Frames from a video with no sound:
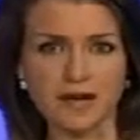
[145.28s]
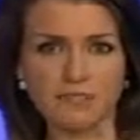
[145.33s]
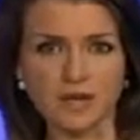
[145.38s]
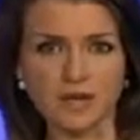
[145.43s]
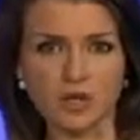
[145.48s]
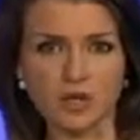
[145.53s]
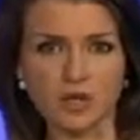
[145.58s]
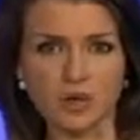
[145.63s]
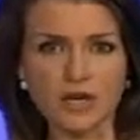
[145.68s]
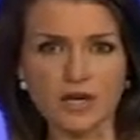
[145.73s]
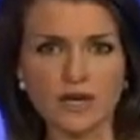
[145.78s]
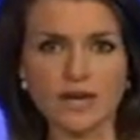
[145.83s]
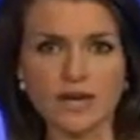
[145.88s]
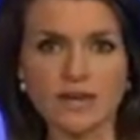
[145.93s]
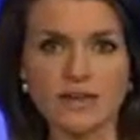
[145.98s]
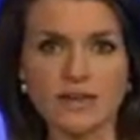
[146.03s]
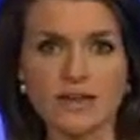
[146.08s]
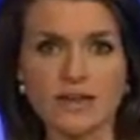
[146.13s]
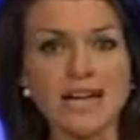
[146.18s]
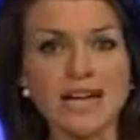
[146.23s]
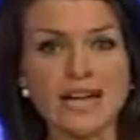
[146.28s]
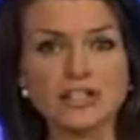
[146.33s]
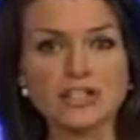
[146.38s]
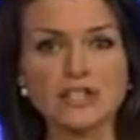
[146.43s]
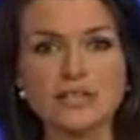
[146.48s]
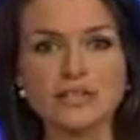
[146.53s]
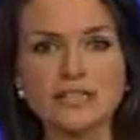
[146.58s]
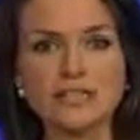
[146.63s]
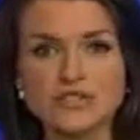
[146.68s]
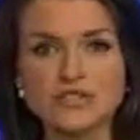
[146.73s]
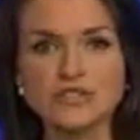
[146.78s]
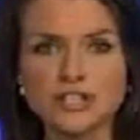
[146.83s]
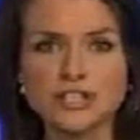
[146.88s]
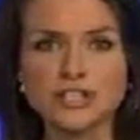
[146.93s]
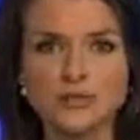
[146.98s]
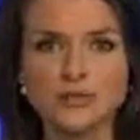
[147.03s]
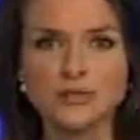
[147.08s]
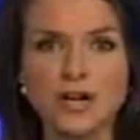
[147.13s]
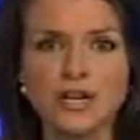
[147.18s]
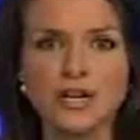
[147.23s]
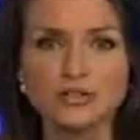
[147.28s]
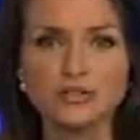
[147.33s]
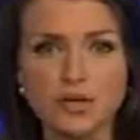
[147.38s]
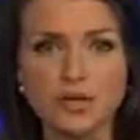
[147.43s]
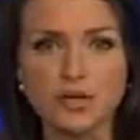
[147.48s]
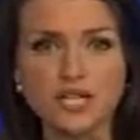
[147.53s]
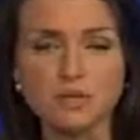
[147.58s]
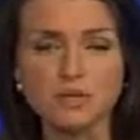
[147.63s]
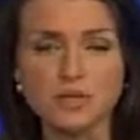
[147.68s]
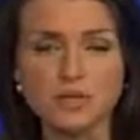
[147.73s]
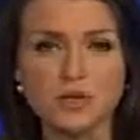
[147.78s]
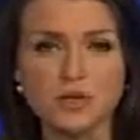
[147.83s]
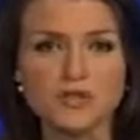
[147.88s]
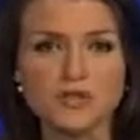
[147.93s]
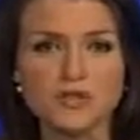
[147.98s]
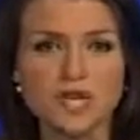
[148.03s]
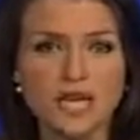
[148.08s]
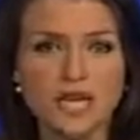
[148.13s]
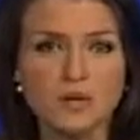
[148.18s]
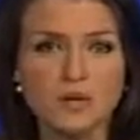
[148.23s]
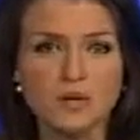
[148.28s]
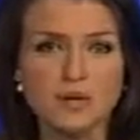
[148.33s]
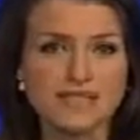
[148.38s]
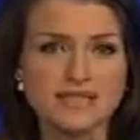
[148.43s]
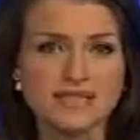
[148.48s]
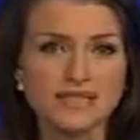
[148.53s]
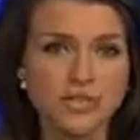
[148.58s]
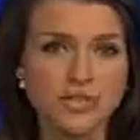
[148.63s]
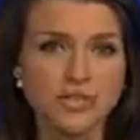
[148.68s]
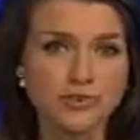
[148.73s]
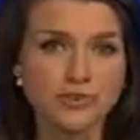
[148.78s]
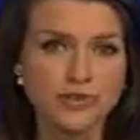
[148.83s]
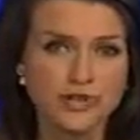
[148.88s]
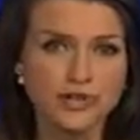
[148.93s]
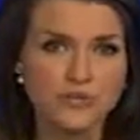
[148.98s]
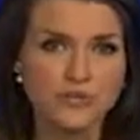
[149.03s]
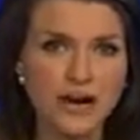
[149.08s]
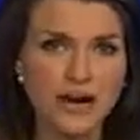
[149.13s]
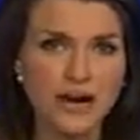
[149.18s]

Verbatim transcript: According to the National Institute on Drug Abuse, by senior year of high